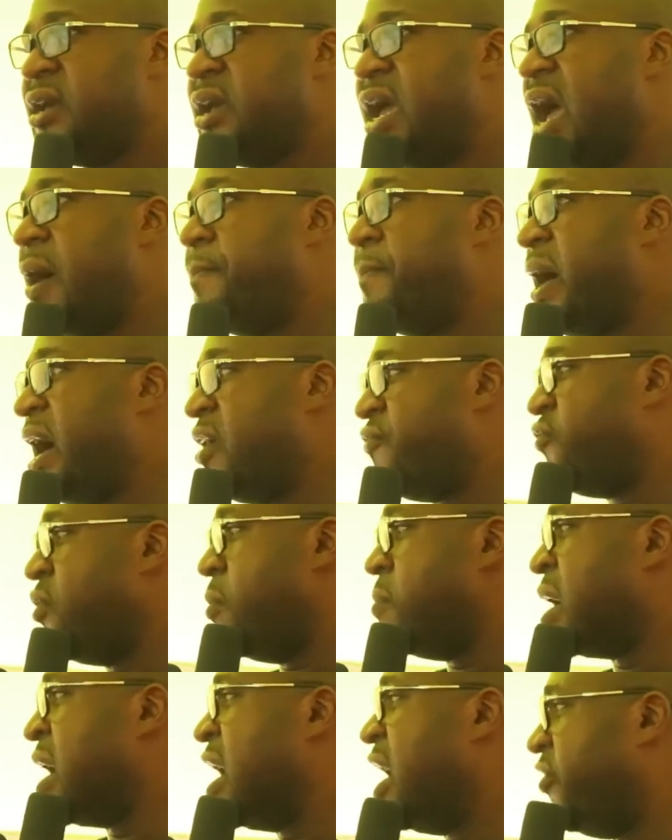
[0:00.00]
apart
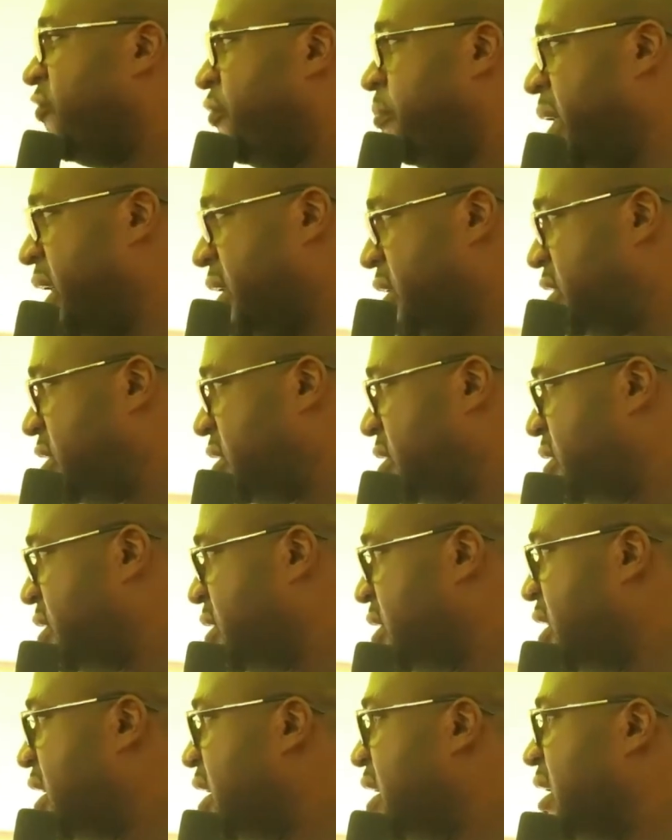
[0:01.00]
from government,
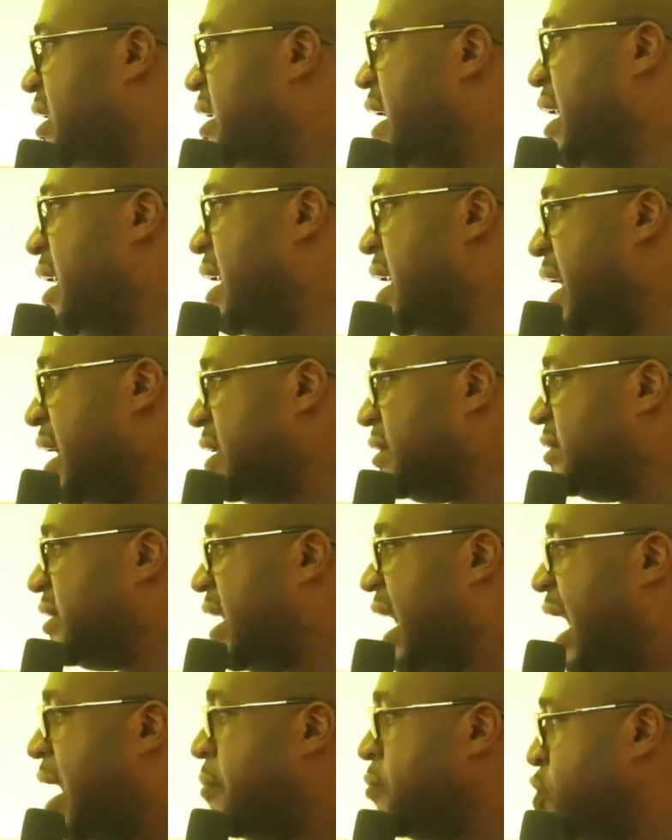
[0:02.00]
the next
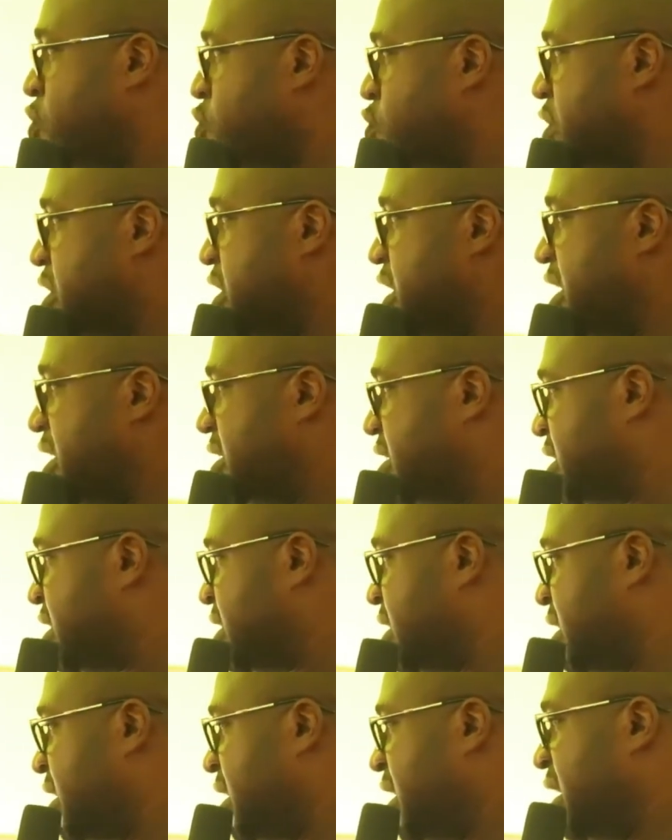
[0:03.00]
arm you need
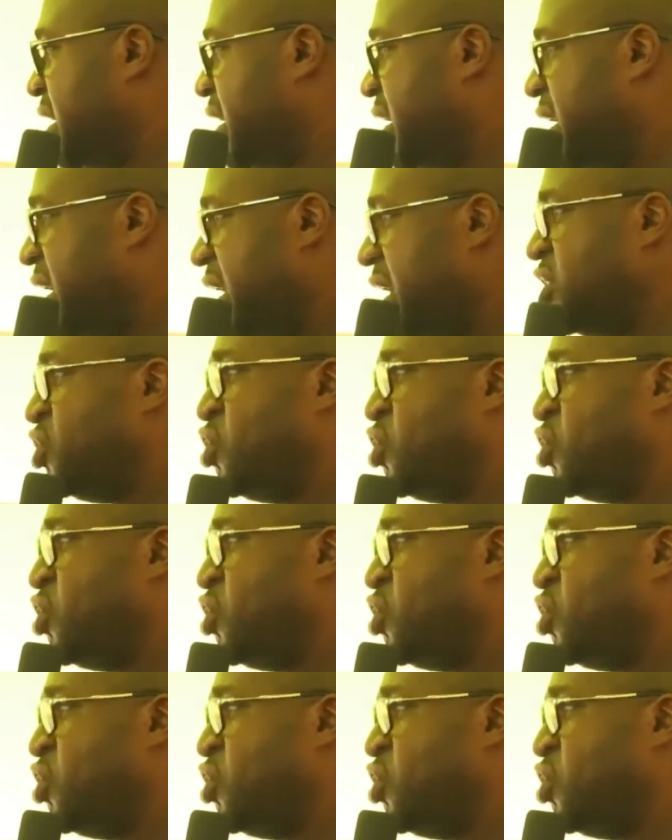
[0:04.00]
is